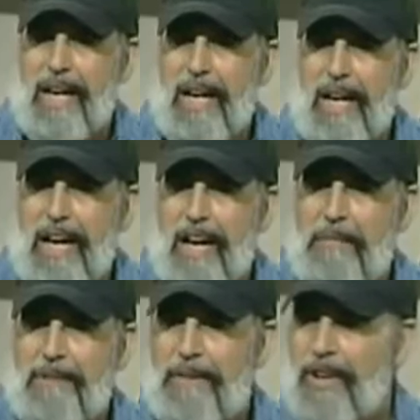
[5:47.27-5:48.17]

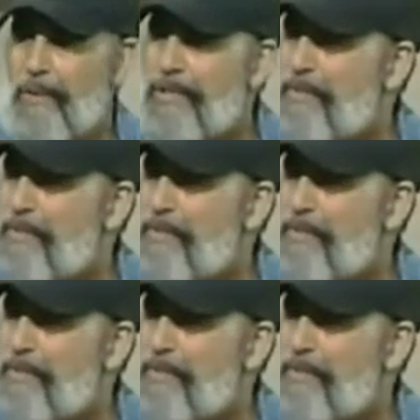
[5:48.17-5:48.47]
My father was a